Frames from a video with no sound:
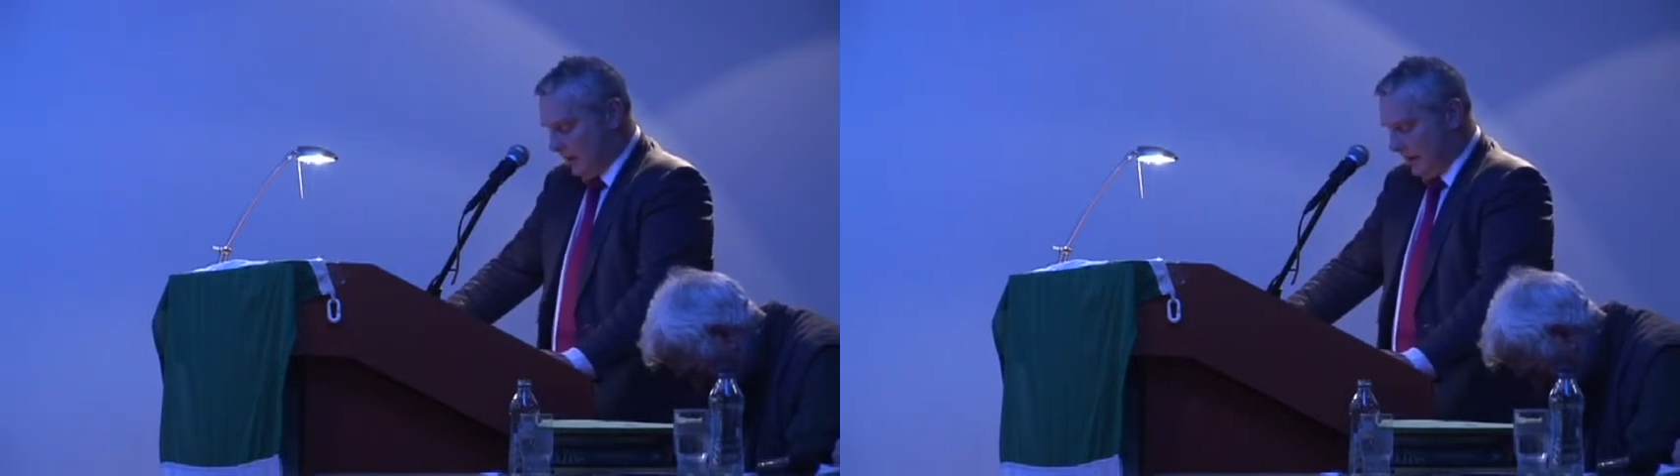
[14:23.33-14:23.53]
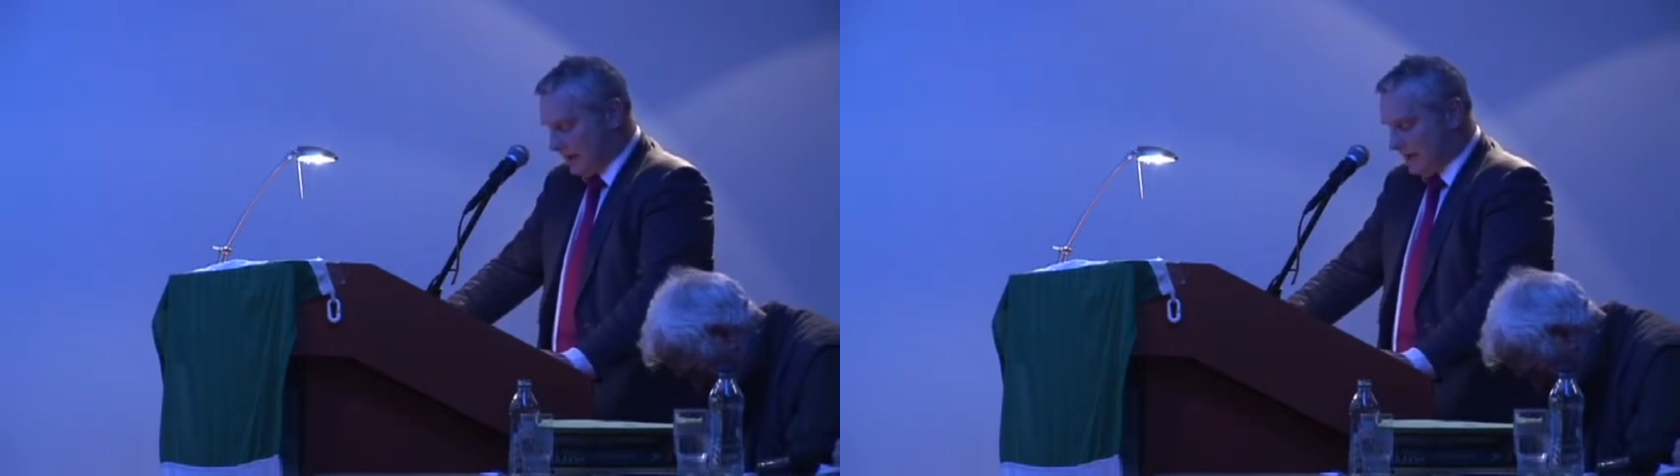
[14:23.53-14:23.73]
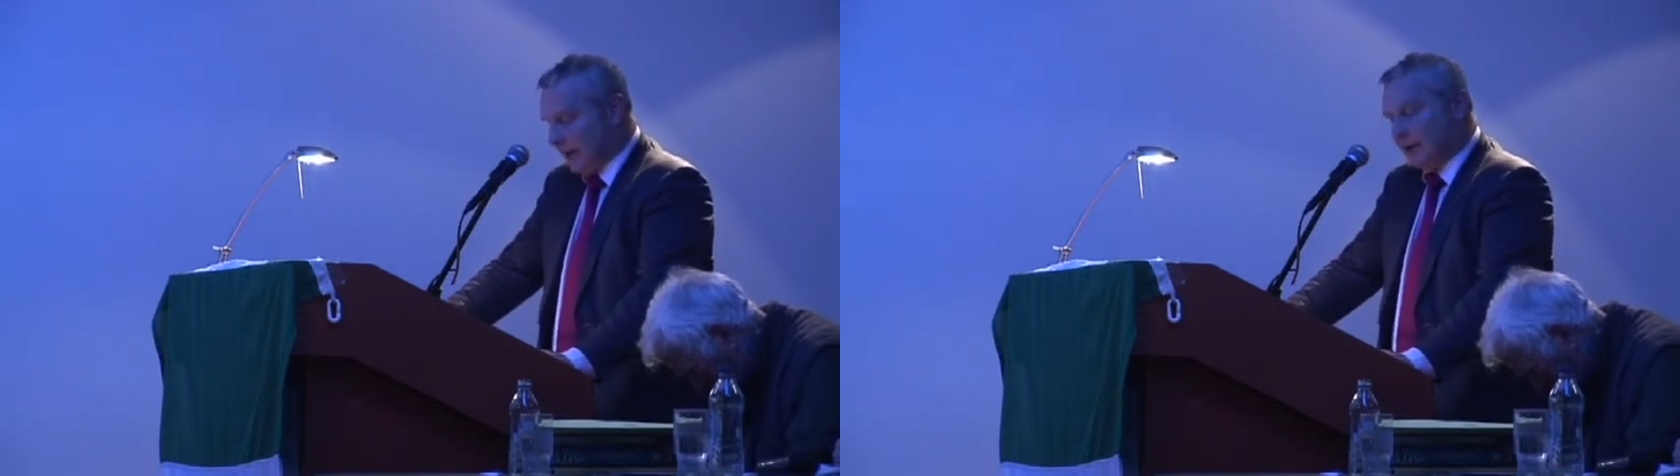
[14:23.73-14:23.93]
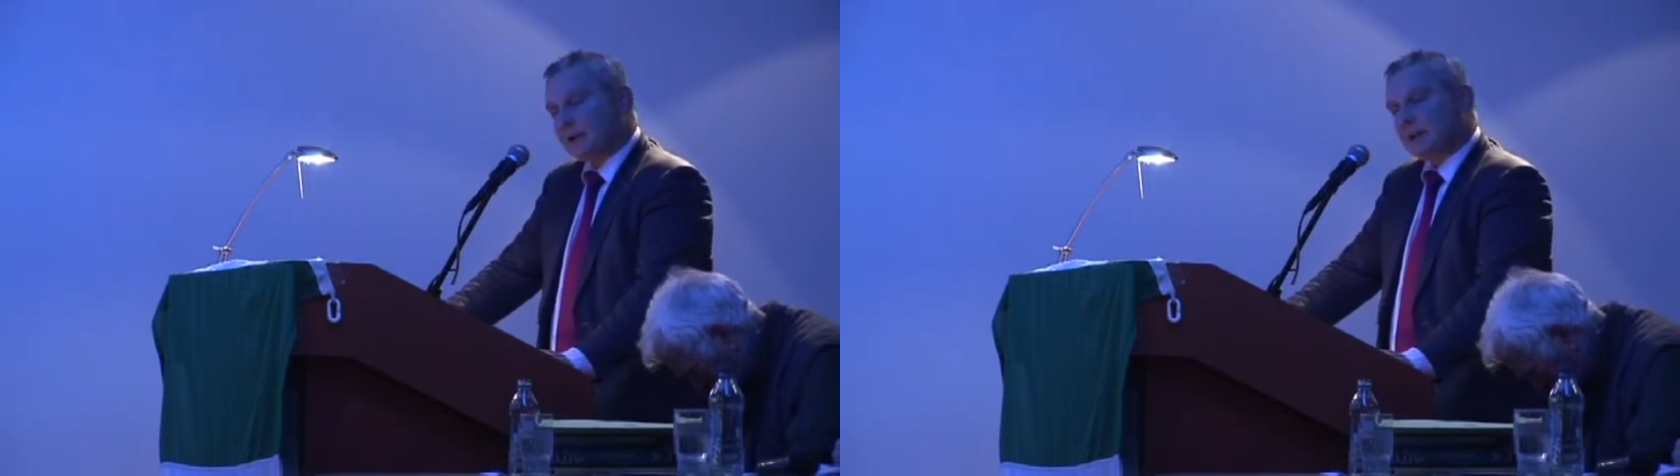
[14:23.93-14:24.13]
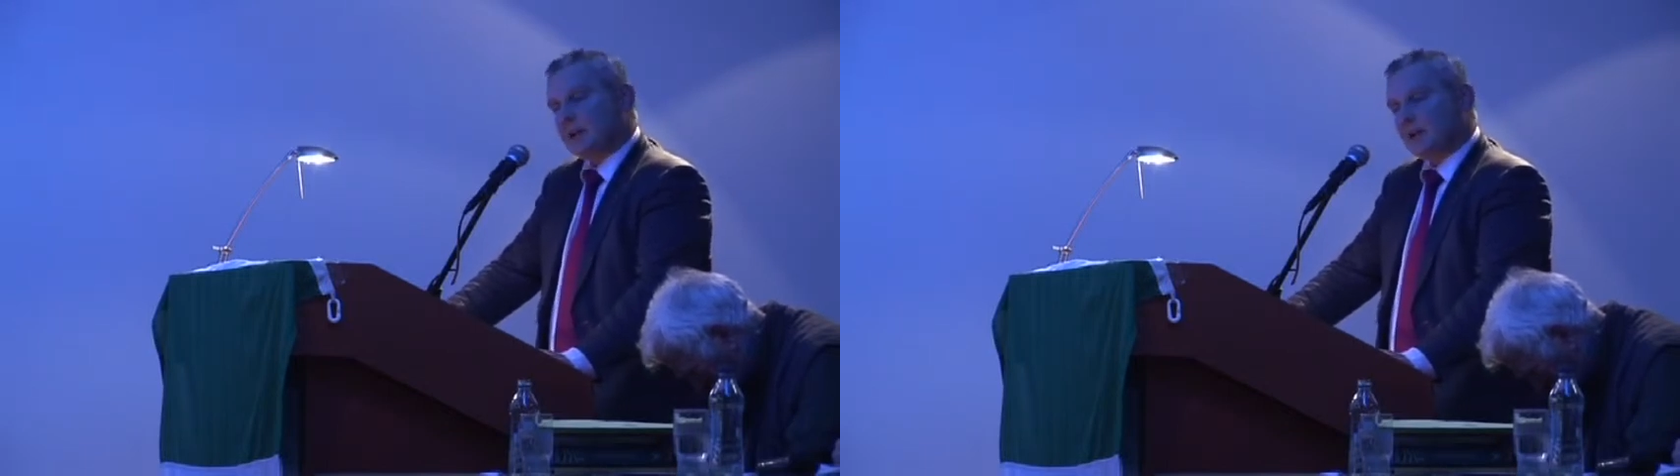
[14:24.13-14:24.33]
as
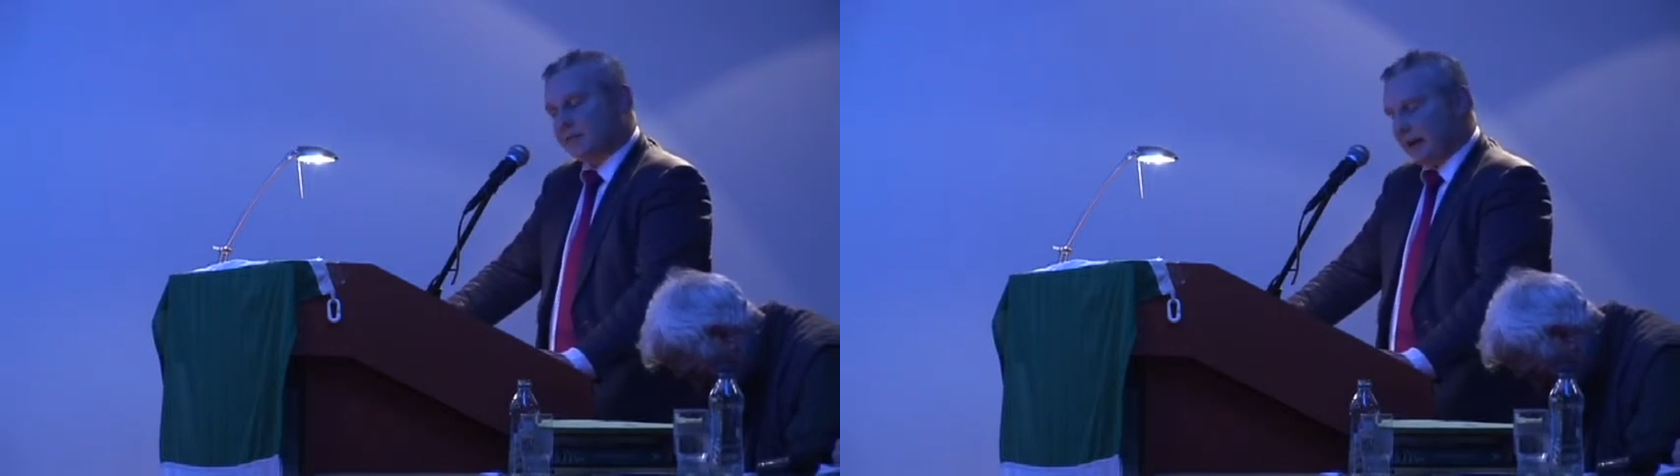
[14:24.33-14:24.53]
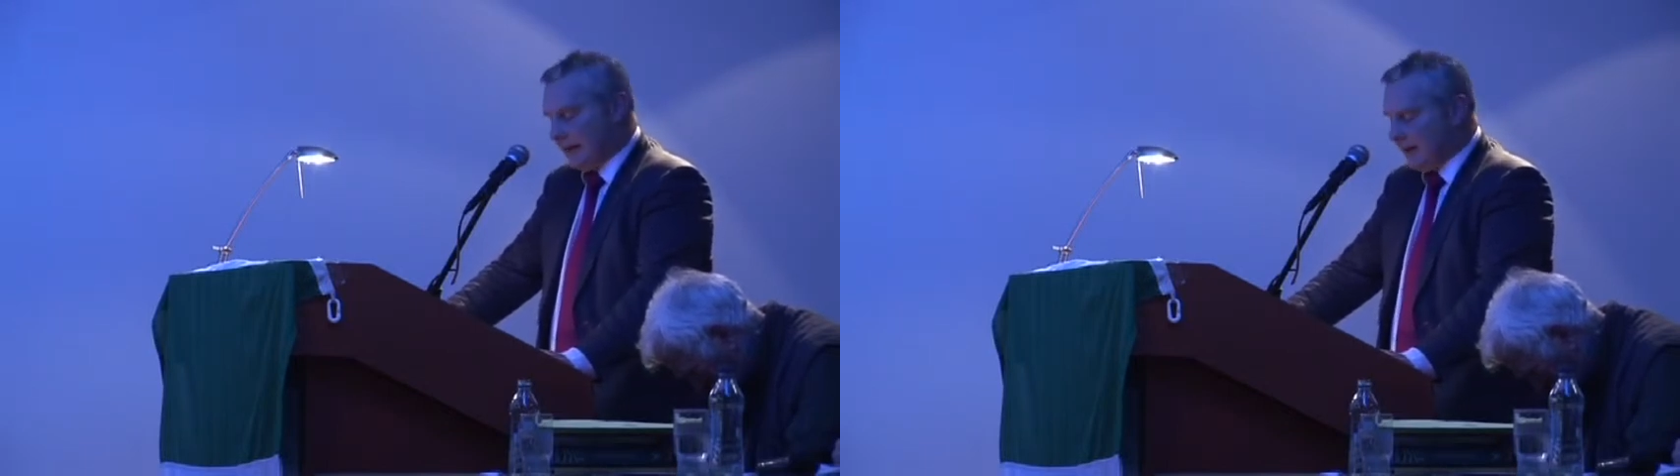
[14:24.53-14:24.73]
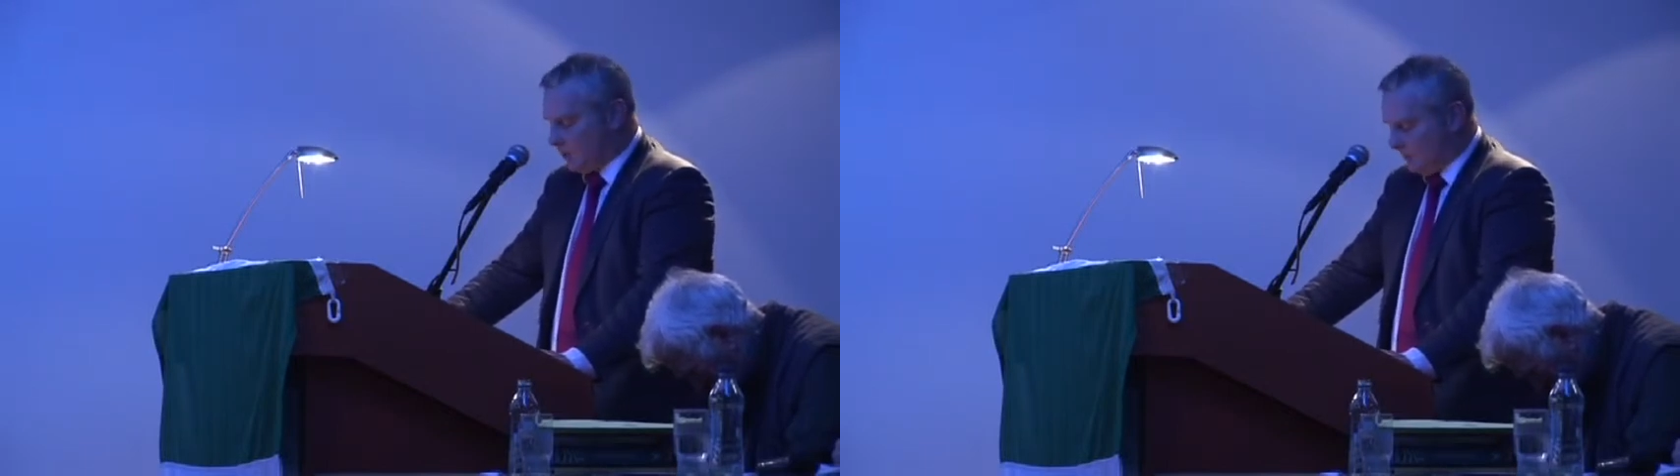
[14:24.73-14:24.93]
helping to define